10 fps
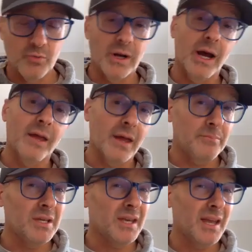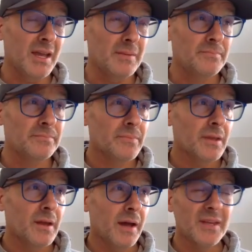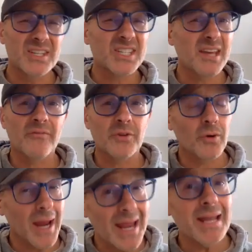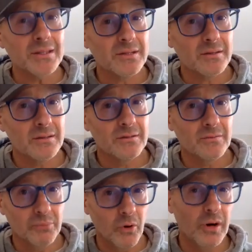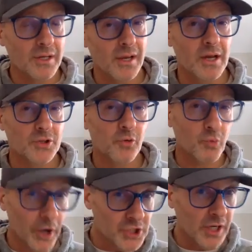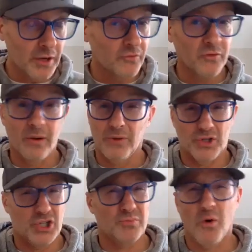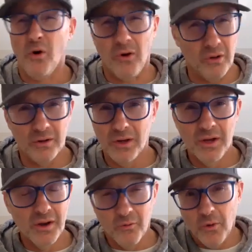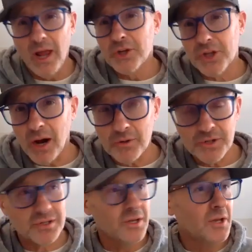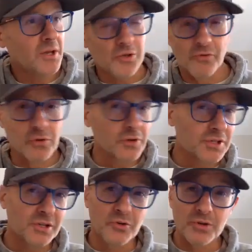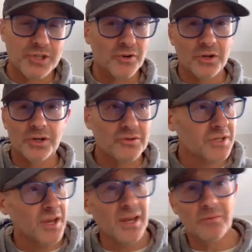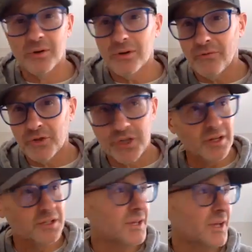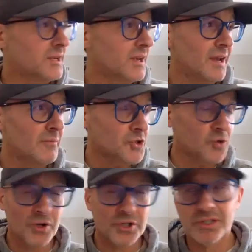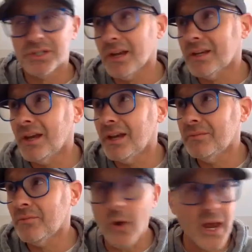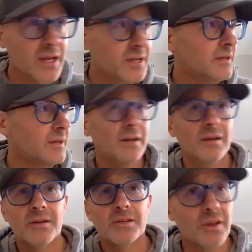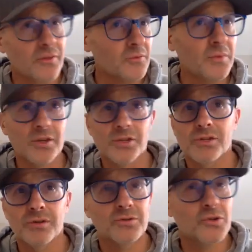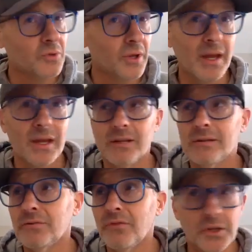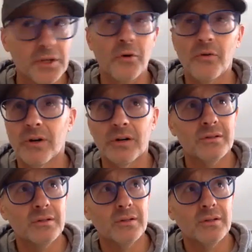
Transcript: went on, that became, I think, 7 or 8 broadcasts originated from this small ranch house. So if you're listening to a Syracuse game, a Virginia Tech game, a Georgia Tech game, Wake, Southern Miss, Tulane, Villanova,